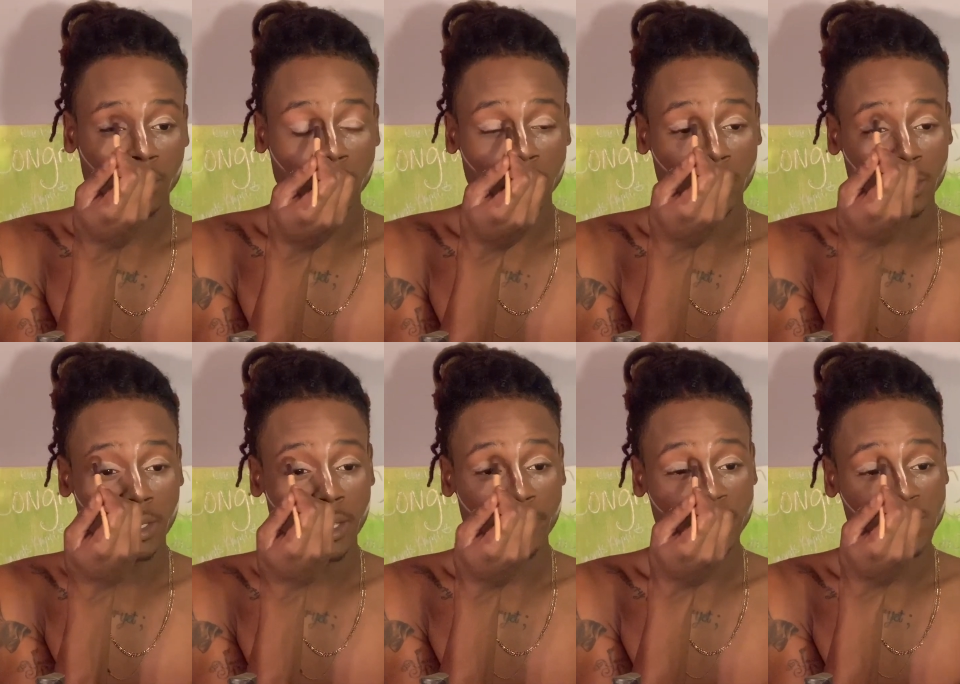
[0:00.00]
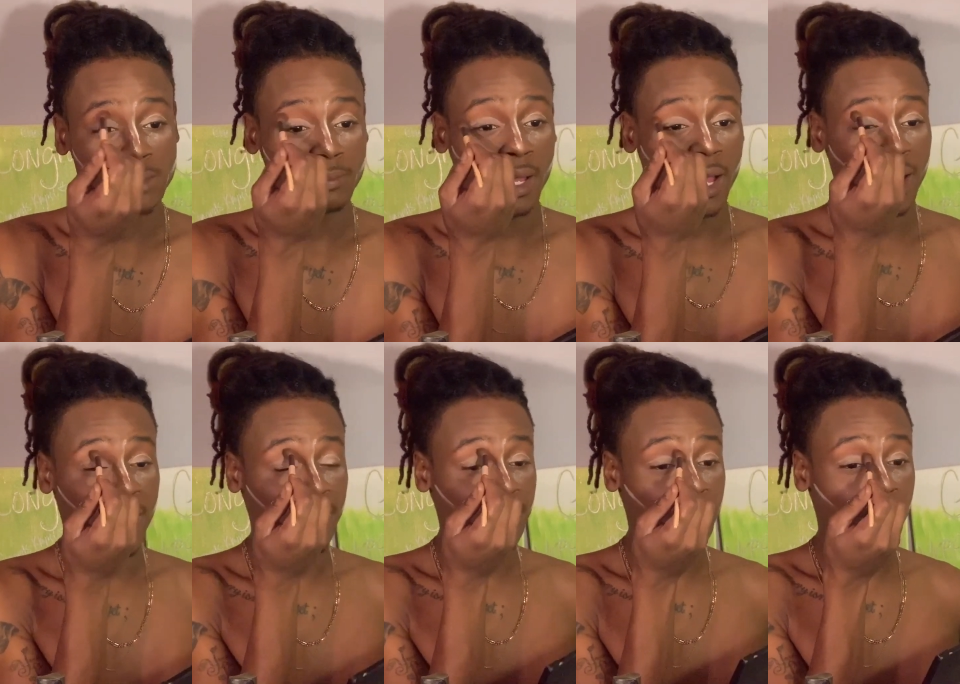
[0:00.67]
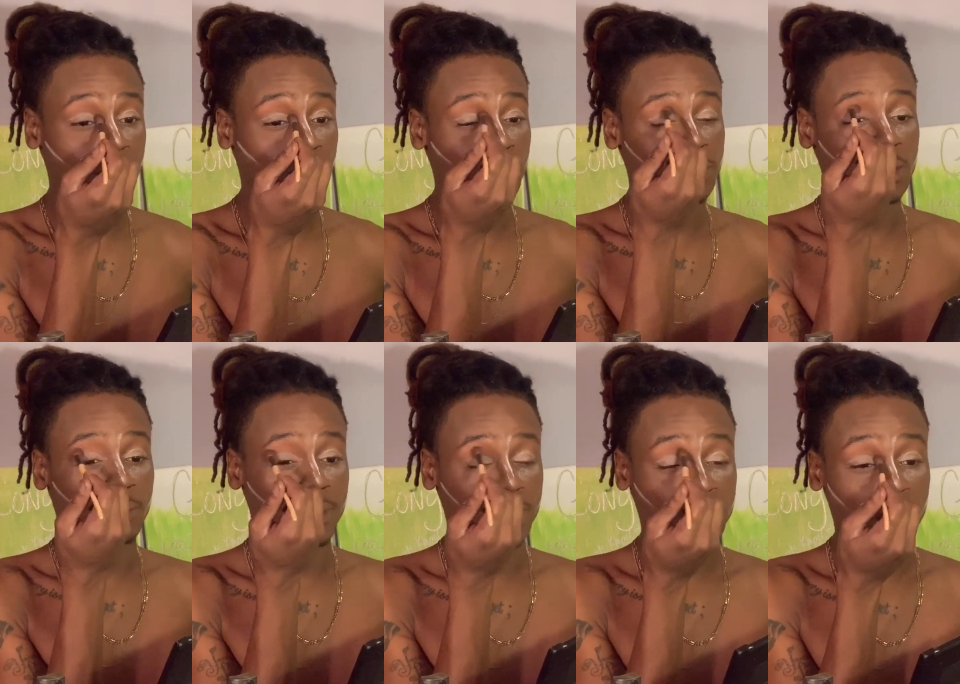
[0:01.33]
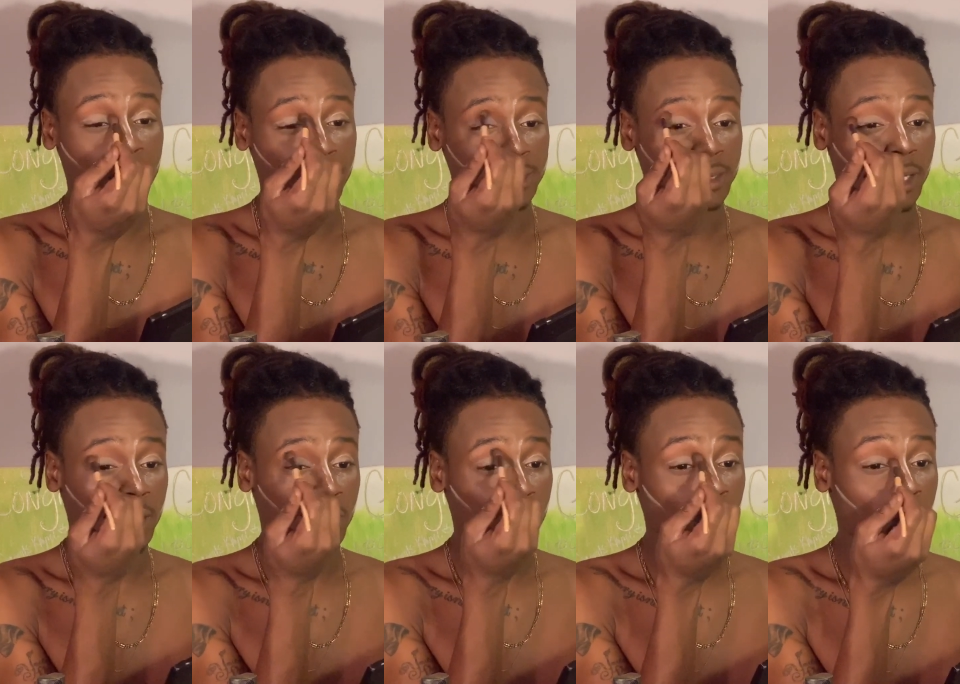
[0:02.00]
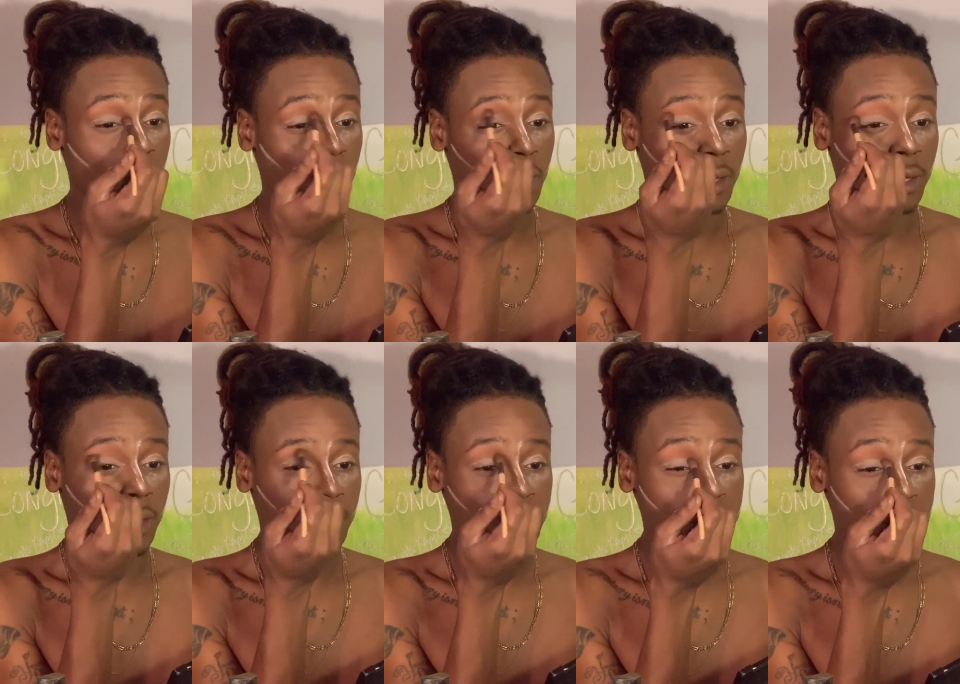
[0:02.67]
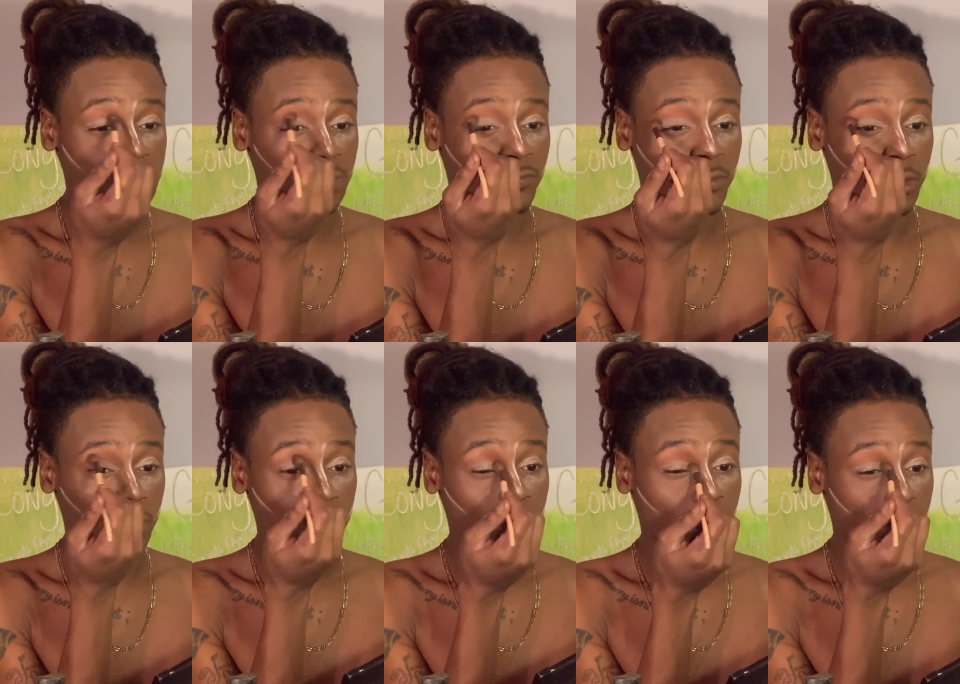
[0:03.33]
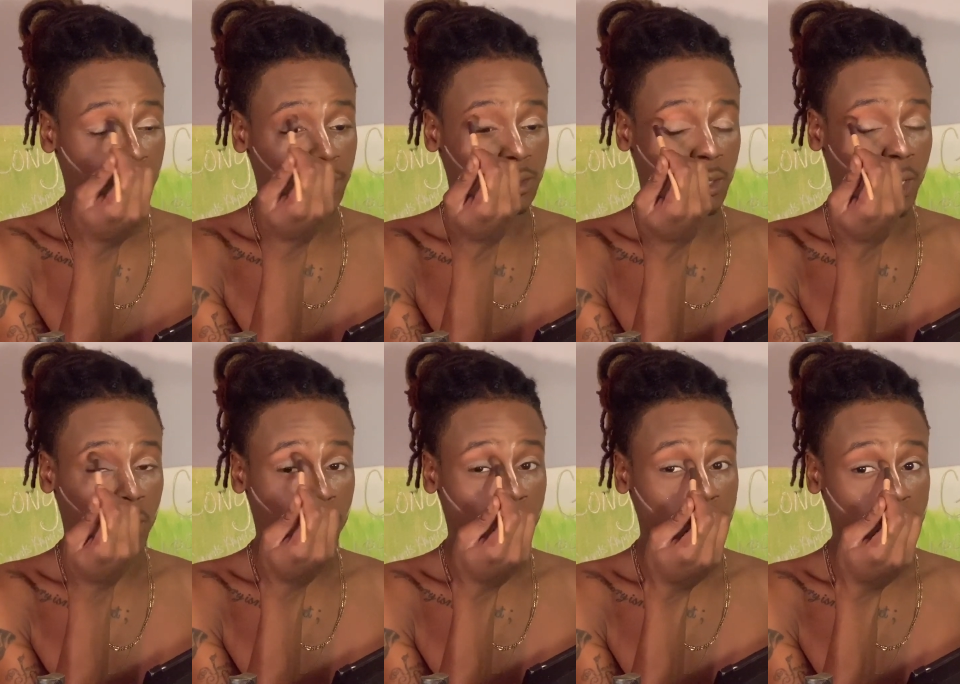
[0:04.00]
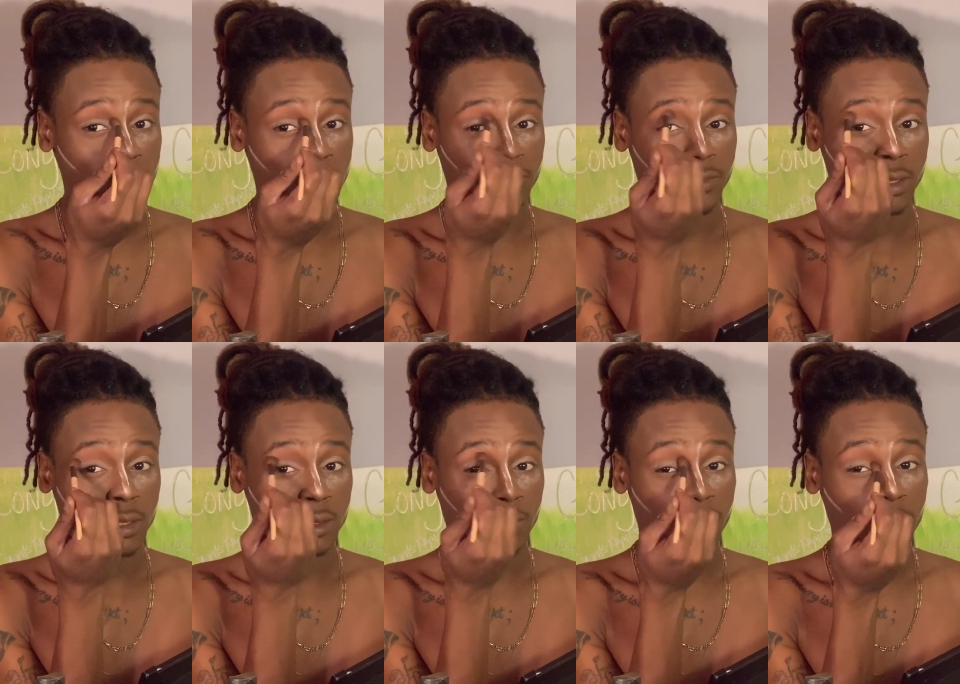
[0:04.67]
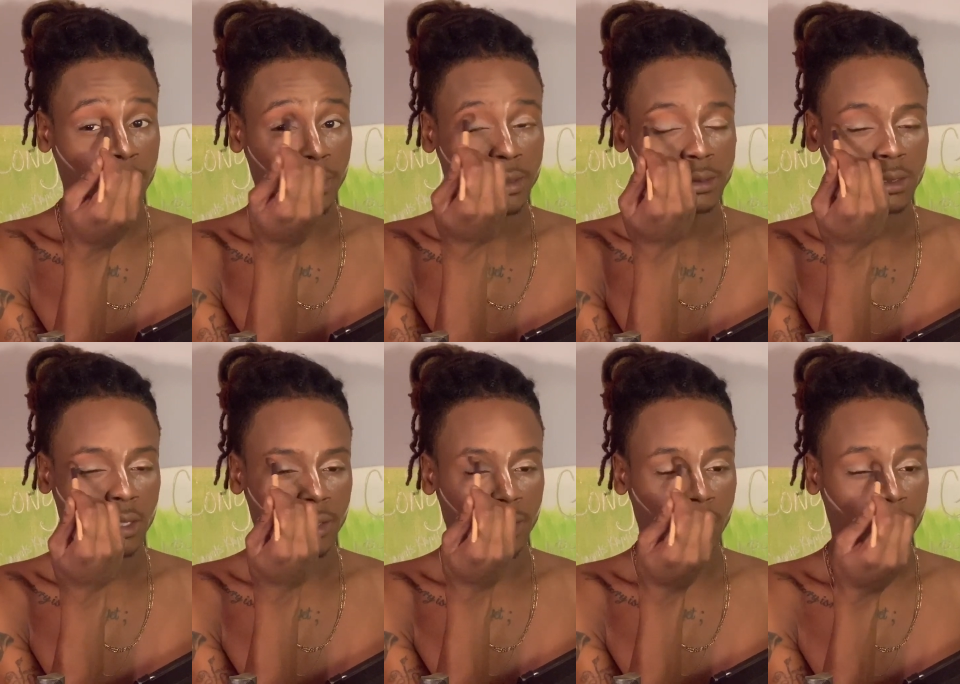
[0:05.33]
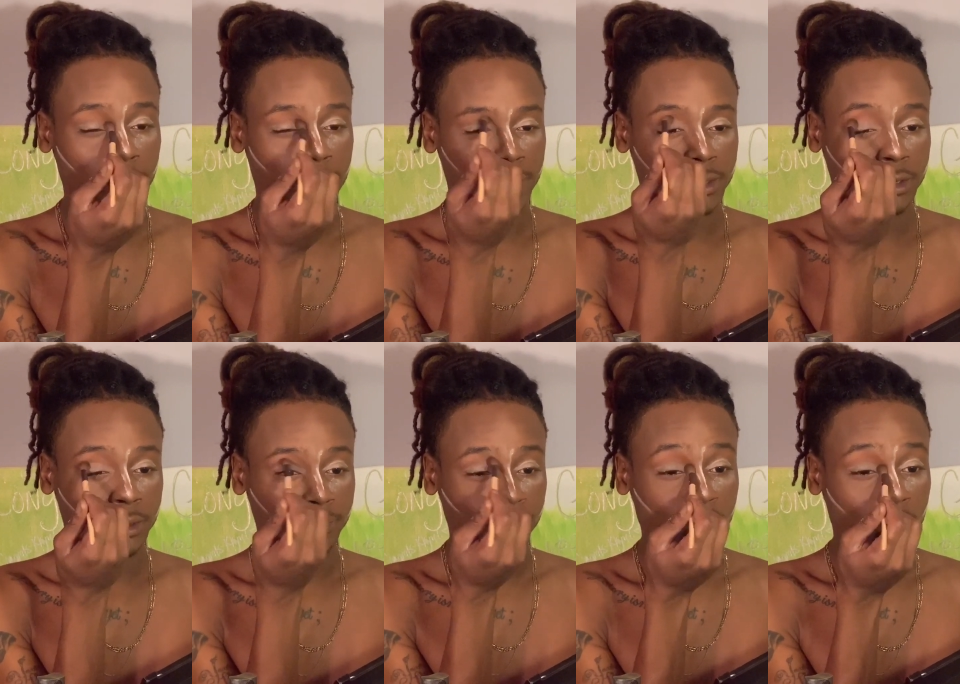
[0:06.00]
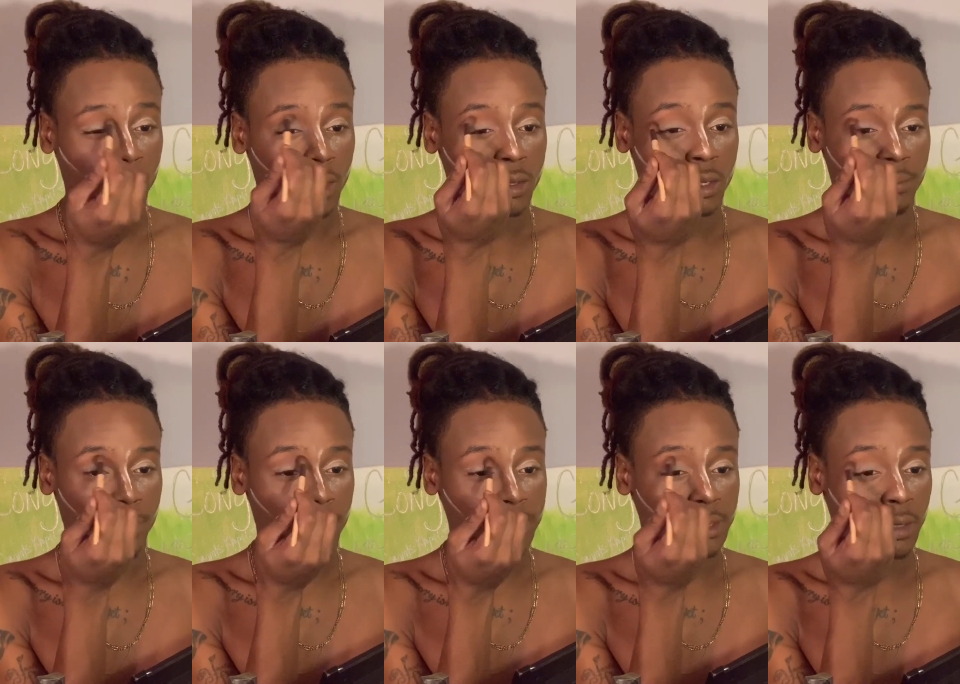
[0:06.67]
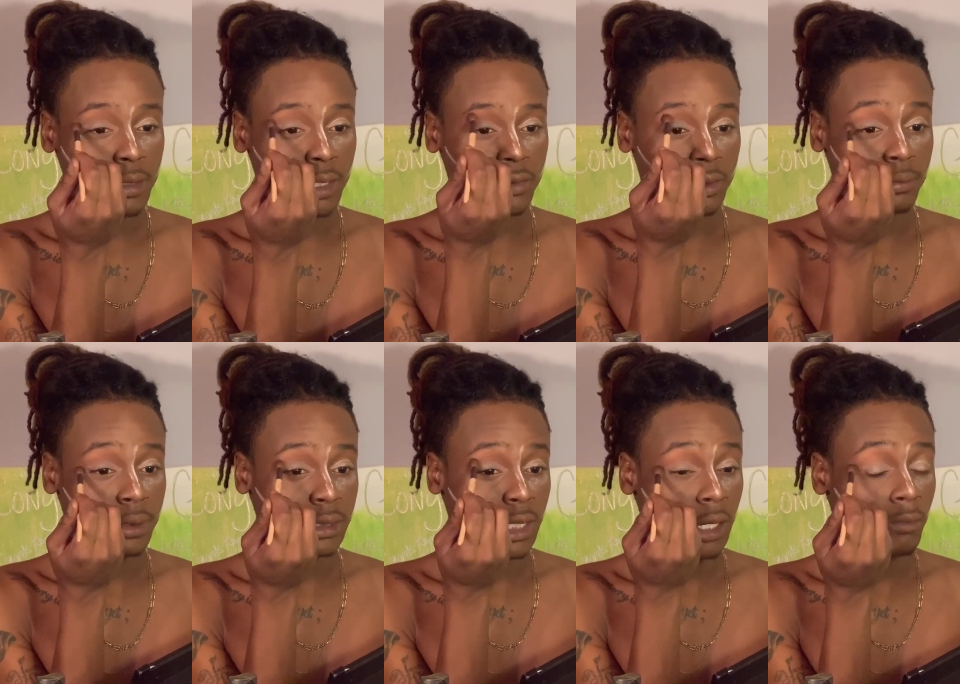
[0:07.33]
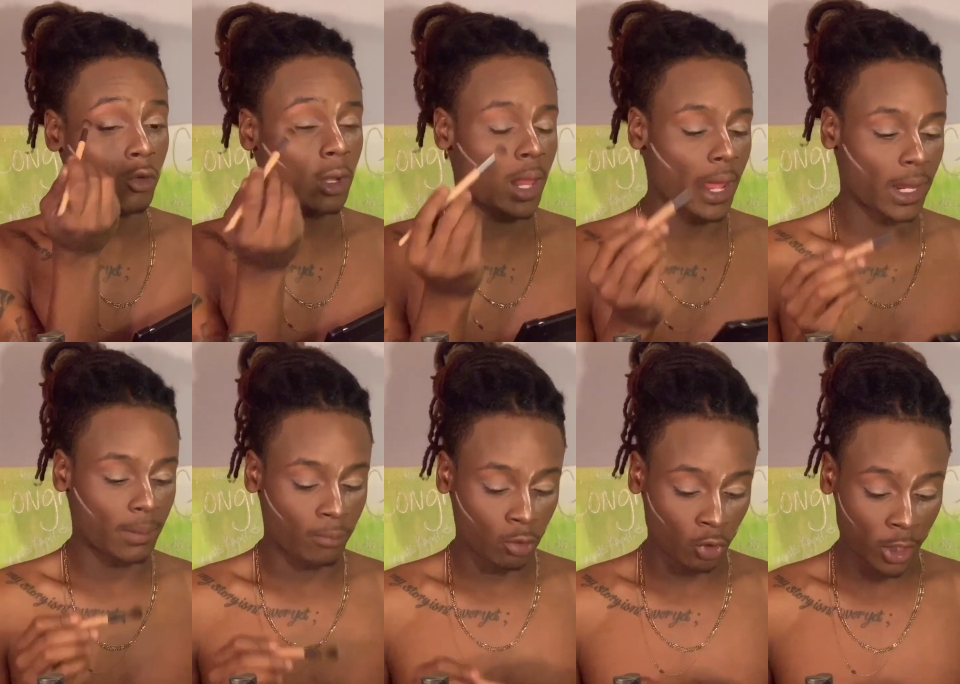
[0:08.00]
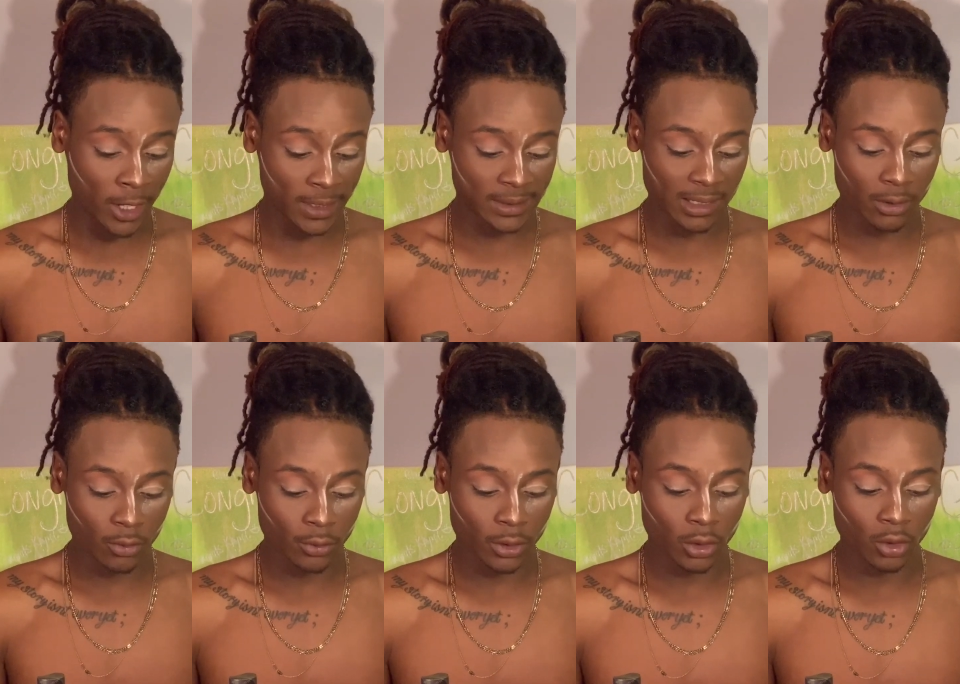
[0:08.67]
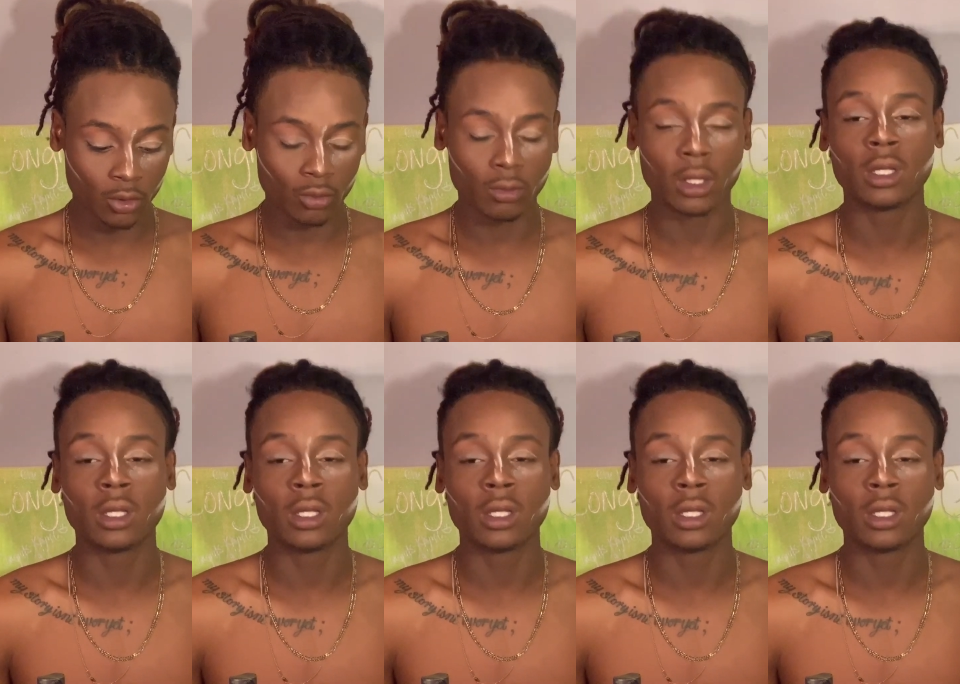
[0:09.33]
So yeah, it was my aunt, like she used to bust tires out. It's just a few like that's like crazy as fuck. Like the females, oh they don't play that shit. The males don't either, but they're more like pull guns out on you,